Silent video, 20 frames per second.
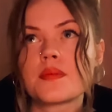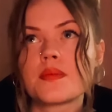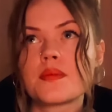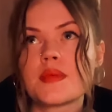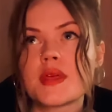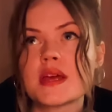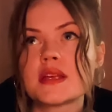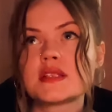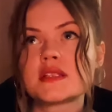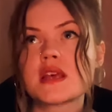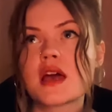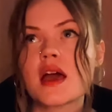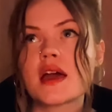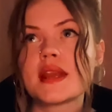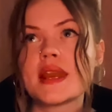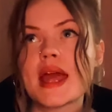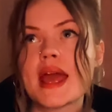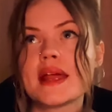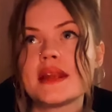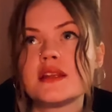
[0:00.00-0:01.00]
There's
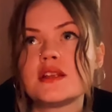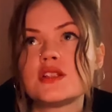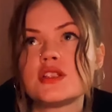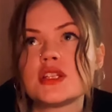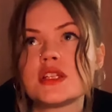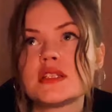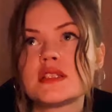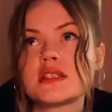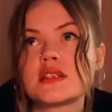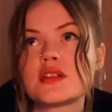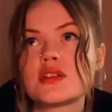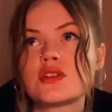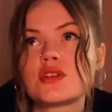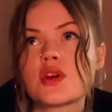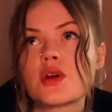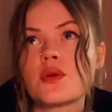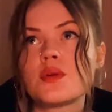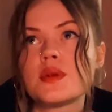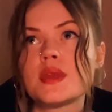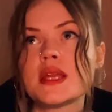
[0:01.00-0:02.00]
certain energies that
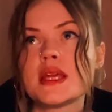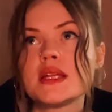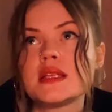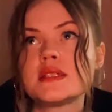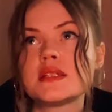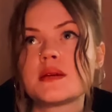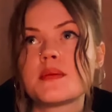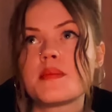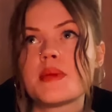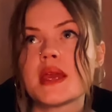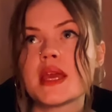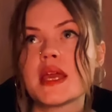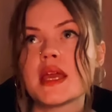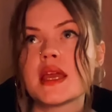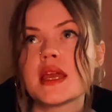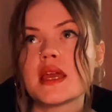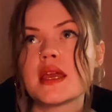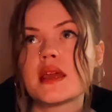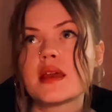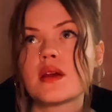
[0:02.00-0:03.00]
don't need to
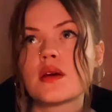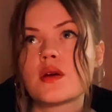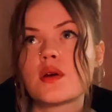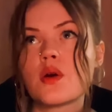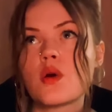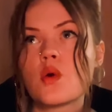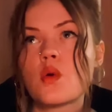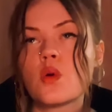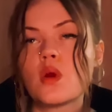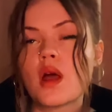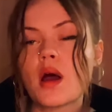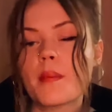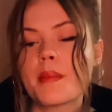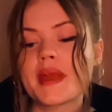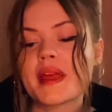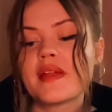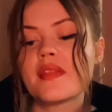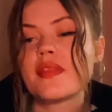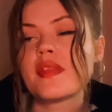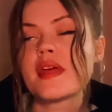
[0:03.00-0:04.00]
be all up
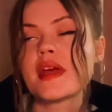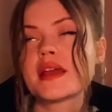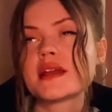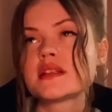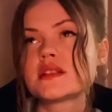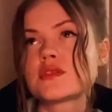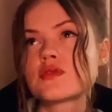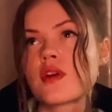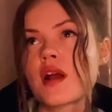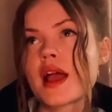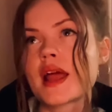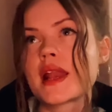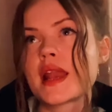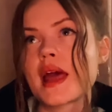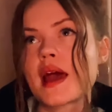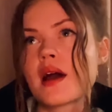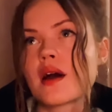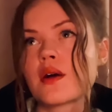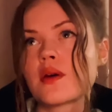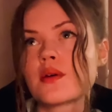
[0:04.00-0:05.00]
in this right
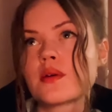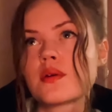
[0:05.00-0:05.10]
now.